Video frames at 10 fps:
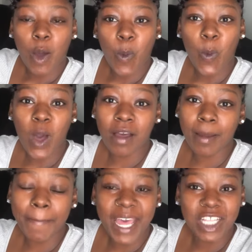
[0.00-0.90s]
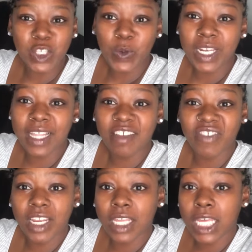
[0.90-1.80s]
Welcome back to another
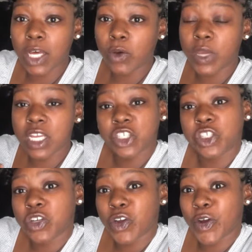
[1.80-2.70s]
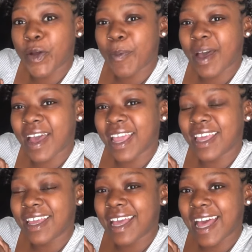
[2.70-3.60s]
video. It's your girl
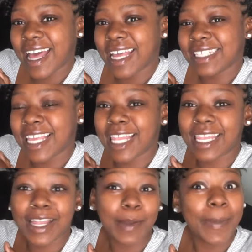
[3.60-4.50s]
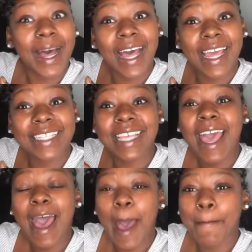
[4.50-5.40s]
Maya, guys, and love abides.
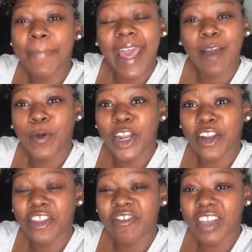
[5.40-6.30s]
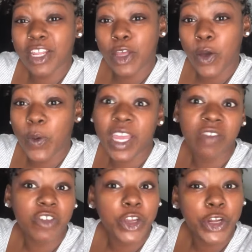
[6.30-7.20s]
I'm back with another video.
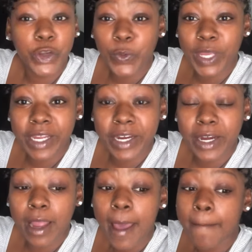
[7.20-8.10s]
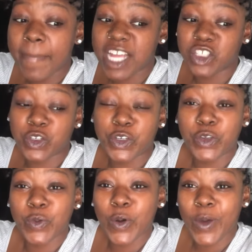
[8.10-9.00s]
If you're new here, make sure
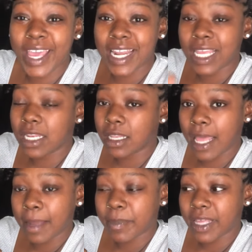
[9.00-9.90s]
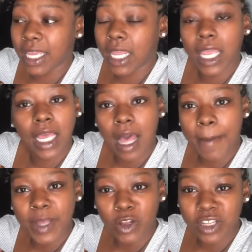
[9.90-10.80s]
you go ahead and hit the like button and
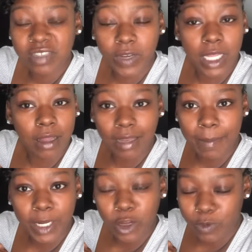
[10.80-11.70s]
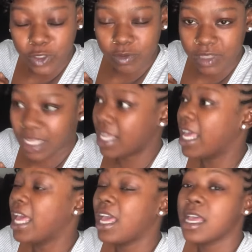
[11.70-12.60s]
comment on this video. Let me know what you think
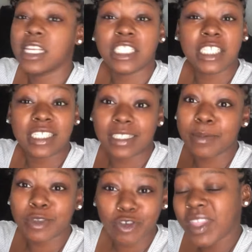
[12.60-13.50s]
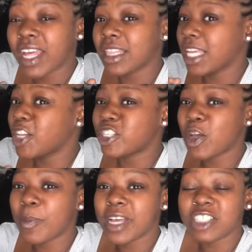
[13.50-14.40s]
and subscribe. Thank you
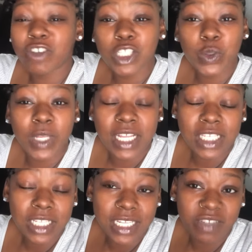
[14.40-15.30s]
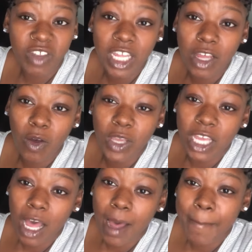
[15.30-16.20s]
so much for tuning into this video,
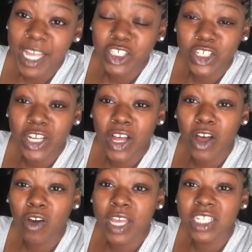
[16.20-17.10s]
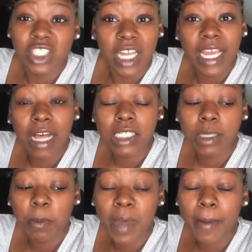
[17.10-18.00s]
y'all. Make sure y'all go and check out
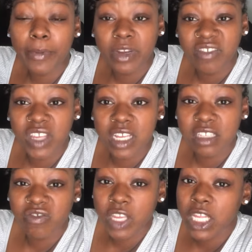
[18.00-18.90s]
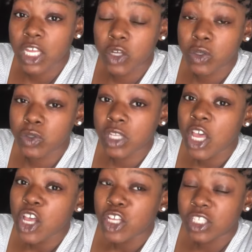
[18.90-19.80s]
some of my previous videos
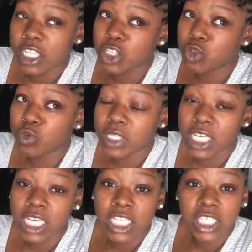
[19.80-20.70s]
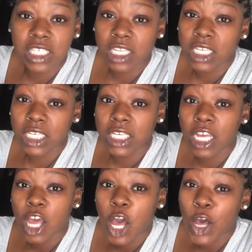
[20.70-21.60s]
so that you can see,
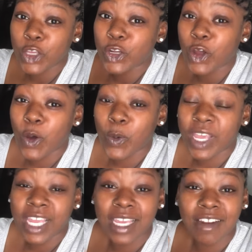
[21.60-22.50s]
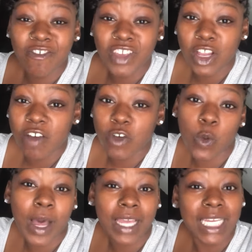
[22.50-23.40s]
you know, and get a feel of
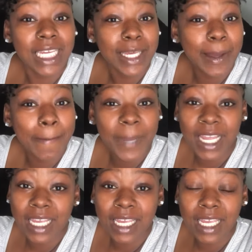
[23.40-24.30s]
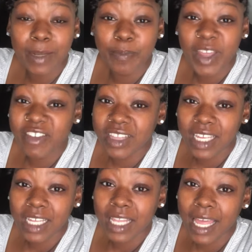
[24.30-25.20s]
who I am and
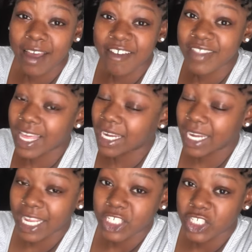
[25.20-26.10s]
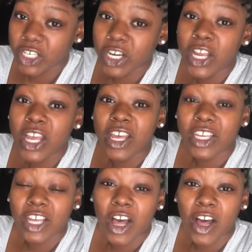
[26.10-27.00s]
everything like of that nature.
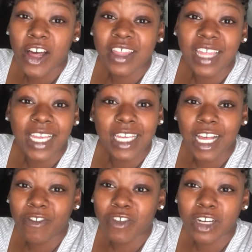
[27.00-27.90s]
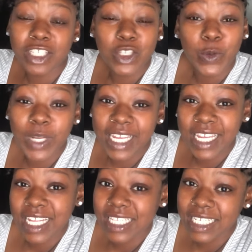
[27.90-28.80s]
Y'all, thank y'all for tuning
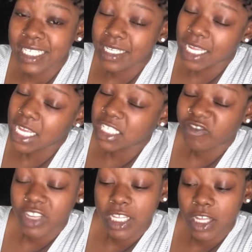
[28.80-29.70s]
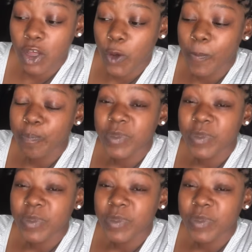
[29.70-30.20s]
in to today's video.